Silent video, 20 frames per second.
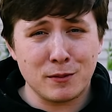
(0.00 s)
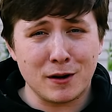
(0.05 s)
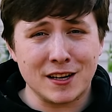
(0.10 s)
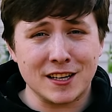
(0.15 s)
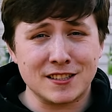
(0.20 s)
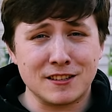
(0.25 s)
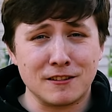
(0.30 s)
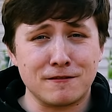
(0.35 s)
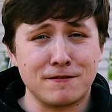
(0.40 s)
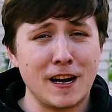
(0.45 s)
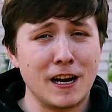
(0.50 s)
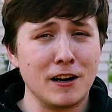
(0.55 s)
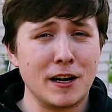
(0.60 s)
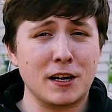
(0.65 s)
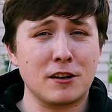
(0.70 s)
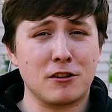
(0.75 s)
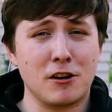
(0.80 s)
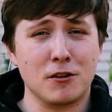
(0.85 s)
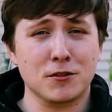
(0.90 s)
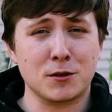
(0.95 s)
but it's a very
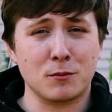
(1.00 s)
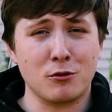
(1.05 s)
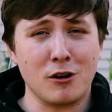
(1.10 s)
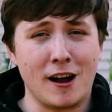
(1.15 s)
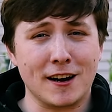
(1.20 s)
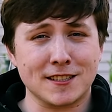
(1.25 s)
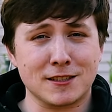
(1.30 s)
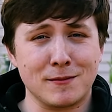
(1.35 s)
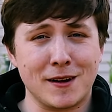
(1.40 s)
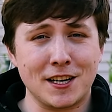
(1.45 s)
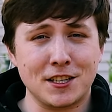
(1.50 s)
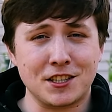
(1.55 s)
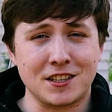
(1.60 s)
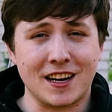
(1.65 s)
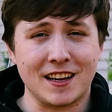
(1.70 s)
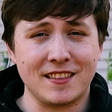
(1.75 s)
close approximation.